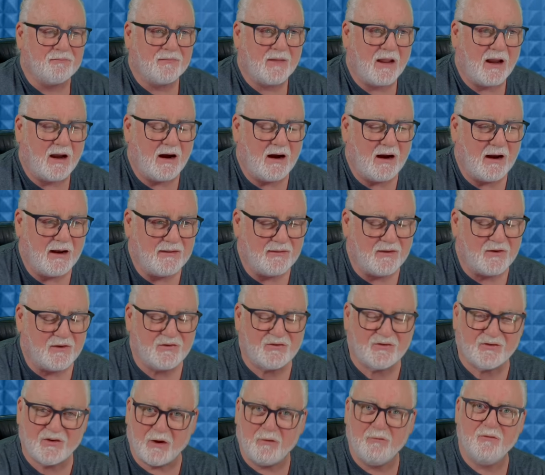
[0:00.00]
and the
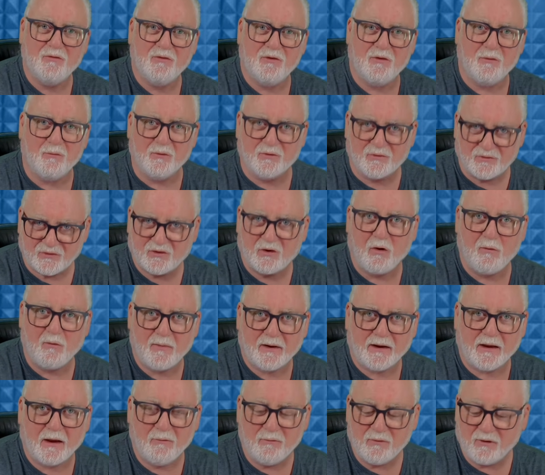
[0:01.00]
sound that was
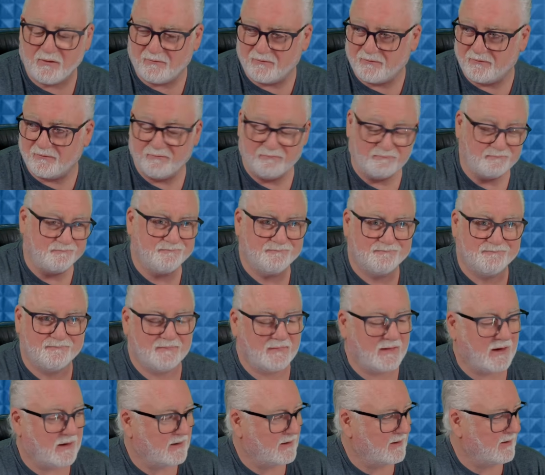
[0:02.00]
coming out of
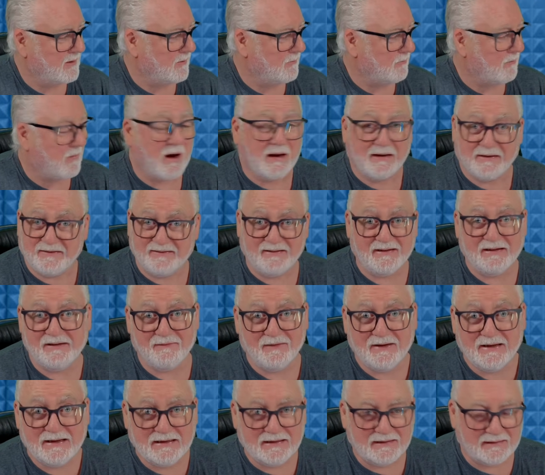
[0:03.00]
my
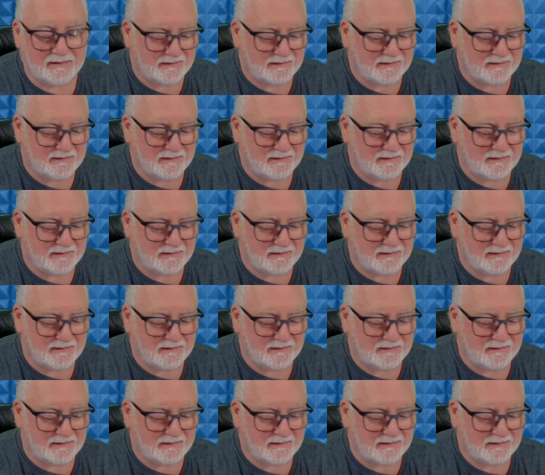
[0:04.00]
TV